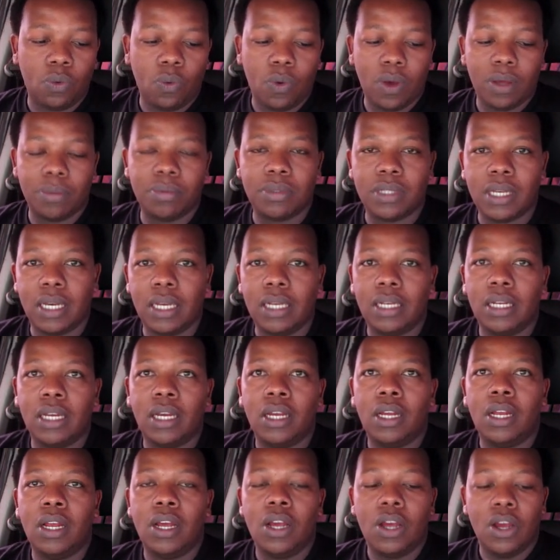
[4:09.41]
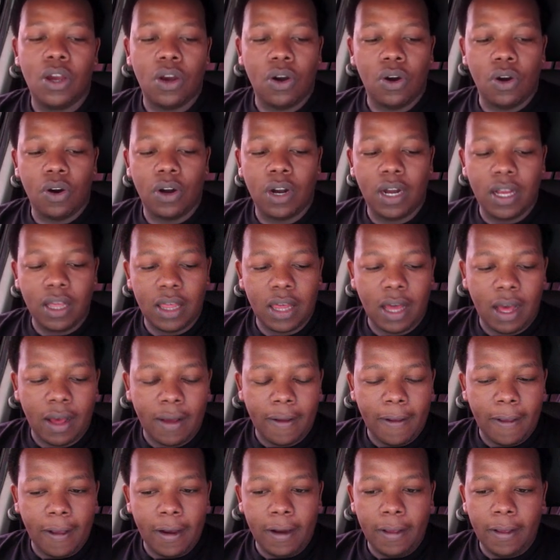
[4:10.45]
website or either
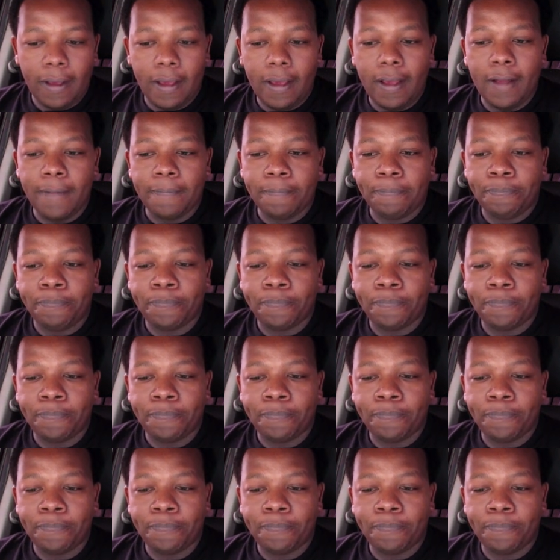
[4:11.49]
any in